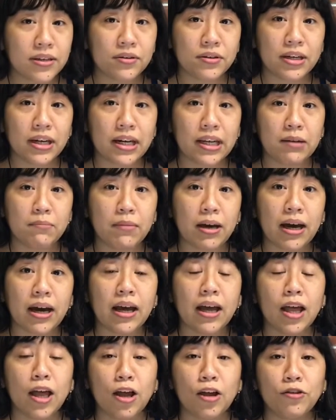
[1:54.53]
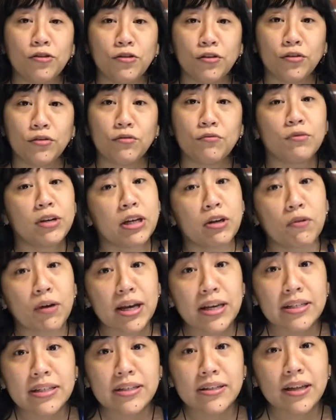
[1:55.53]
here in Lima don't
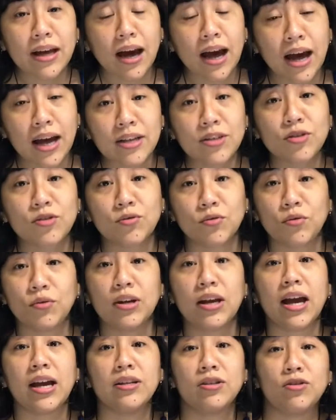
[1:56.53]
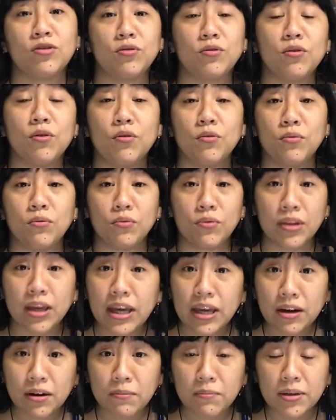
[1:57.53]
request us tour guides to go
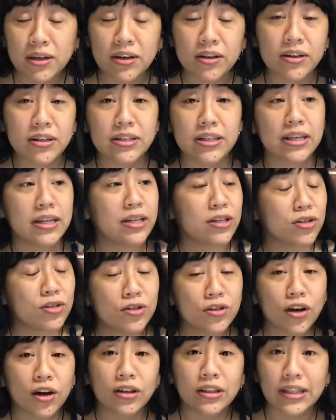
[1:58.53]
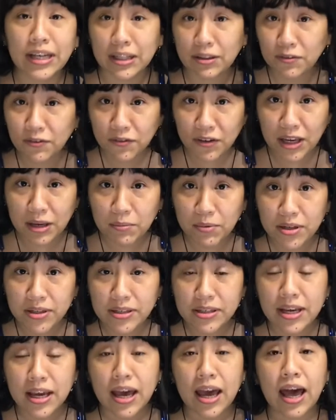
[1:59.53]
there because it is not that
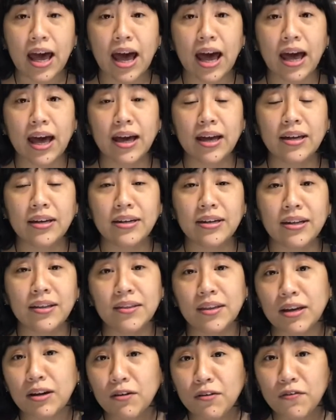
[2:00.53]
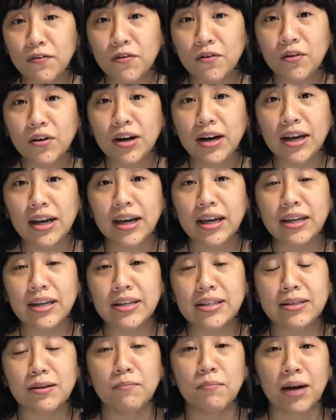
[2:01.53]
famous. And therefore, it
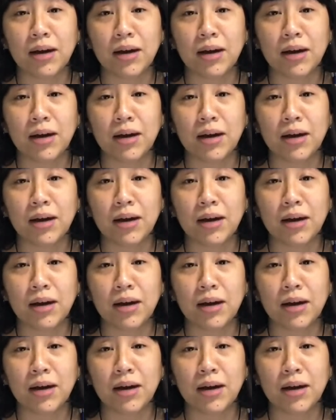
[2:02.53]
is